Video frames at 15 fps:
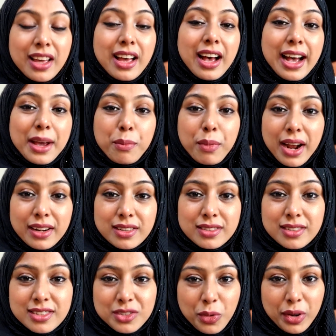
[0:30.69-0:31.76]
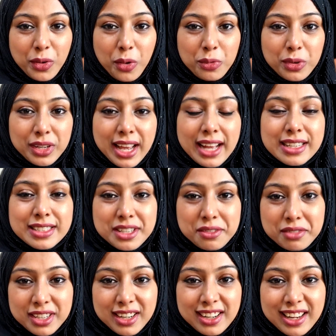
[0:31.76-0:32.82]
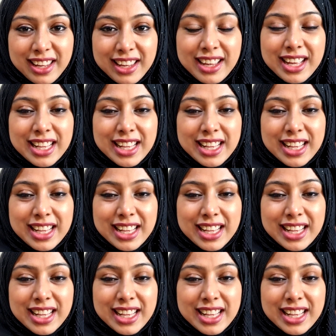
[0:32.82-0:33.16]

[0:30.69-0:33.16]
I practice this quite often and definitely